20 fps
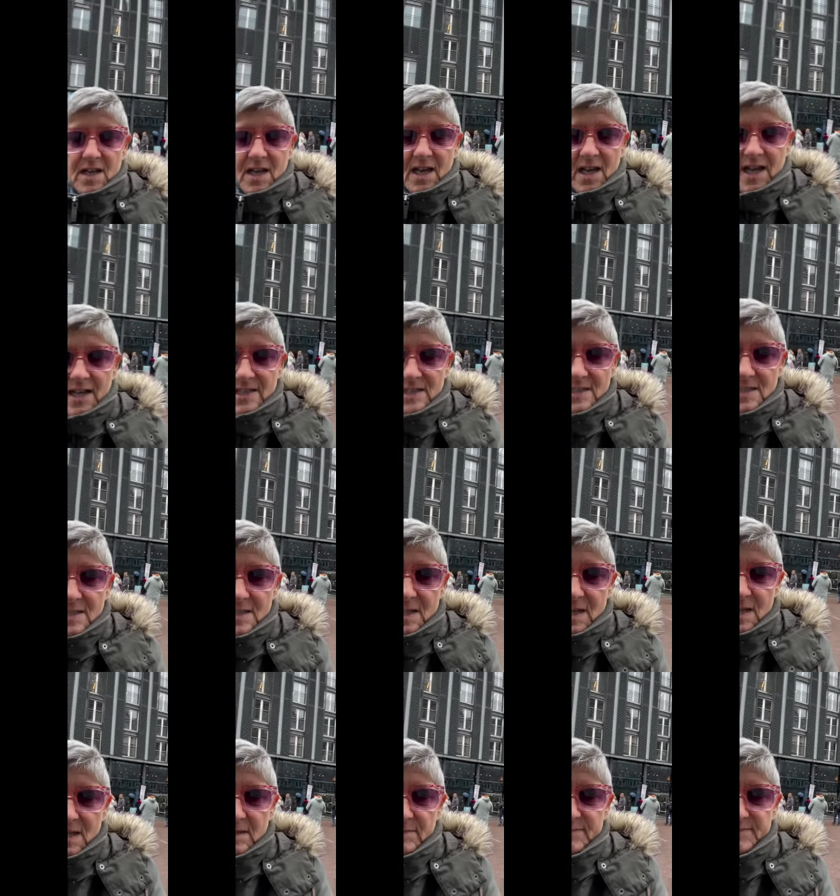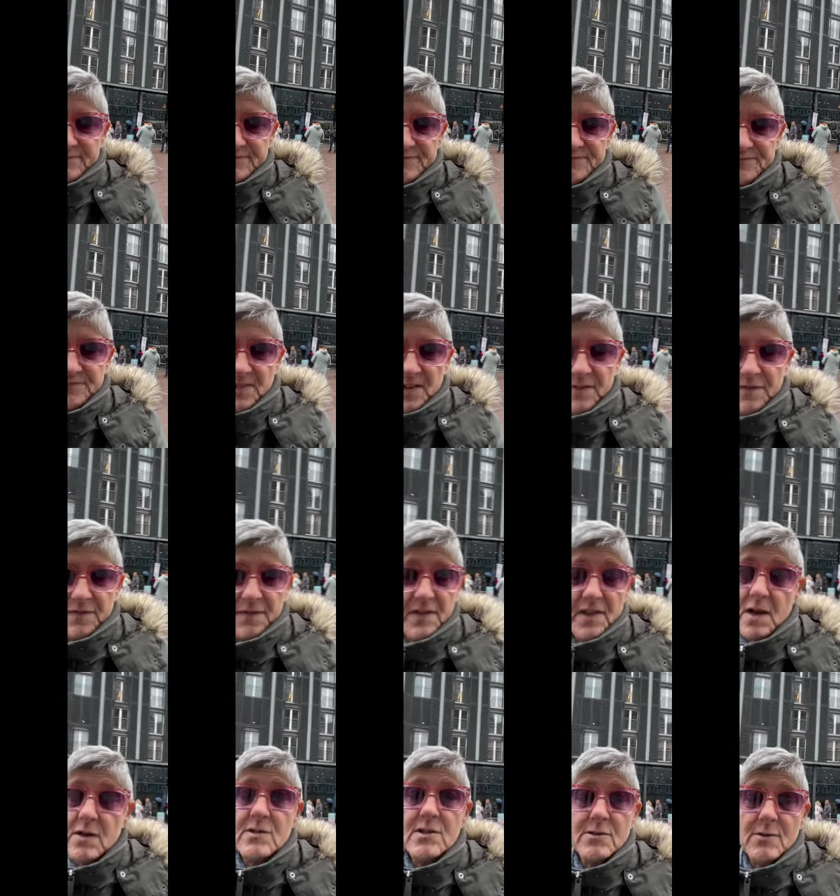And if, for
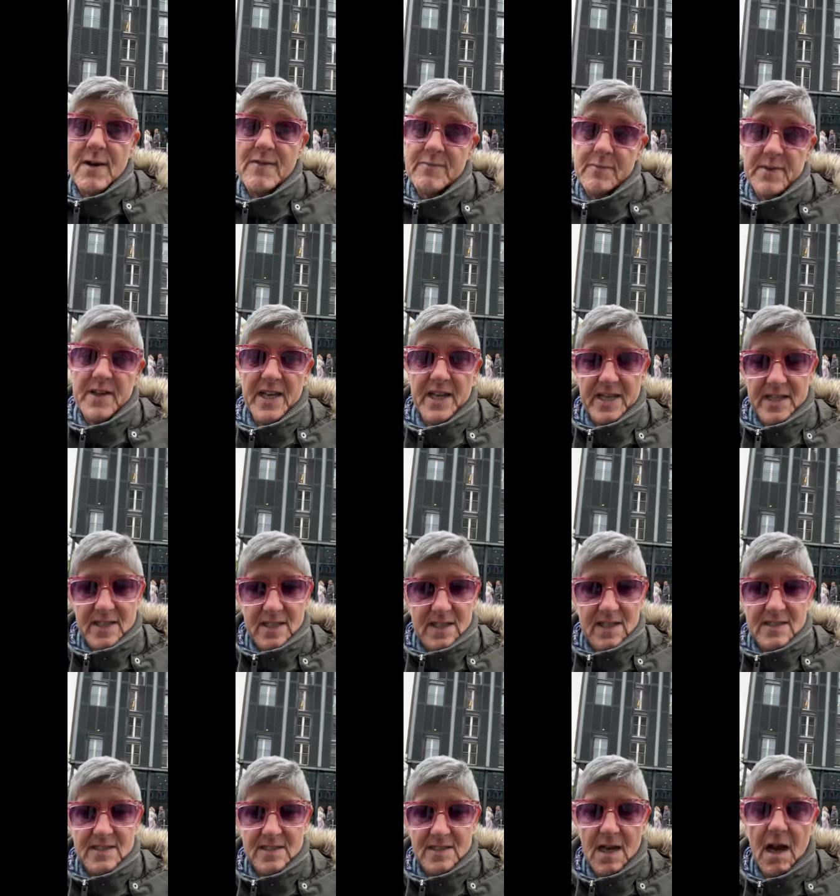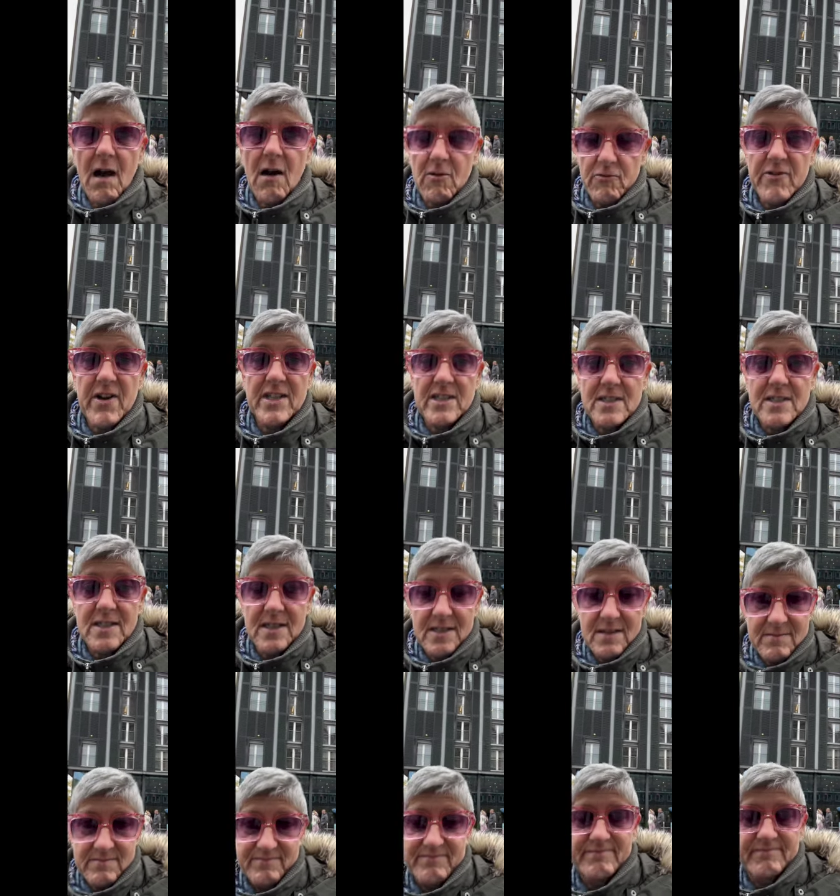those who haven't been, it's
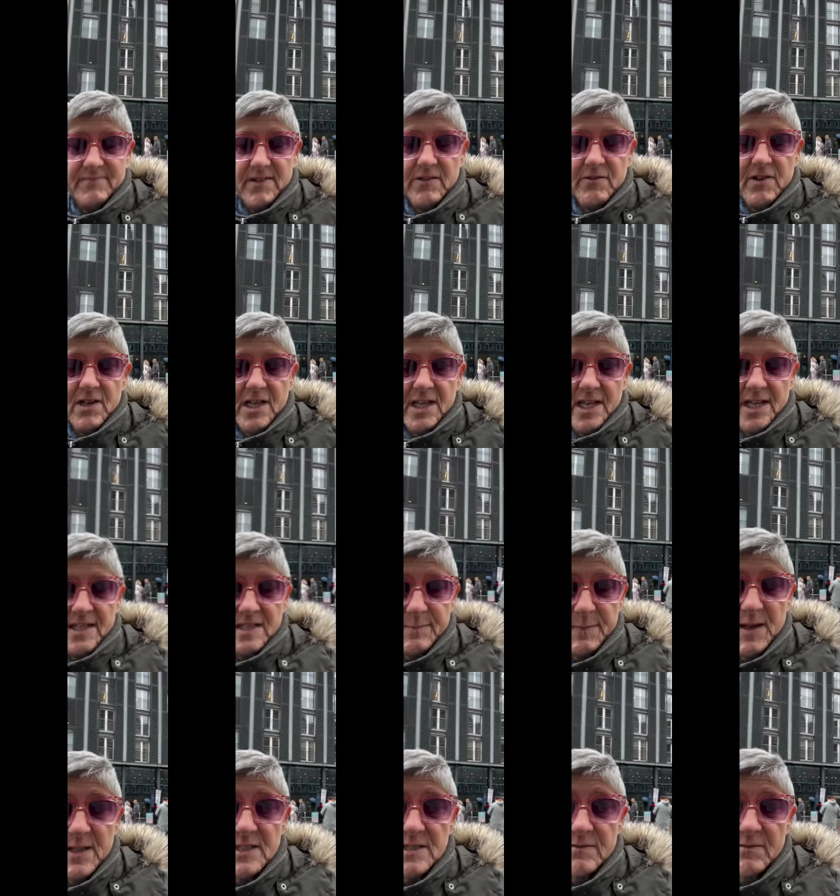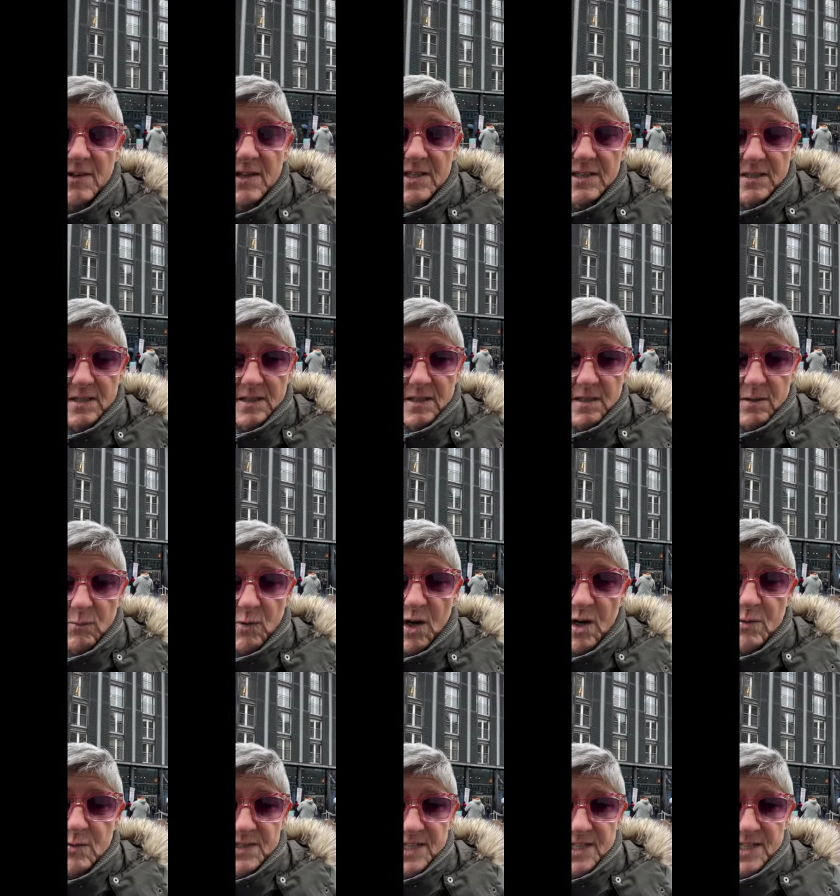heart-rending, it really is. But it's, when I was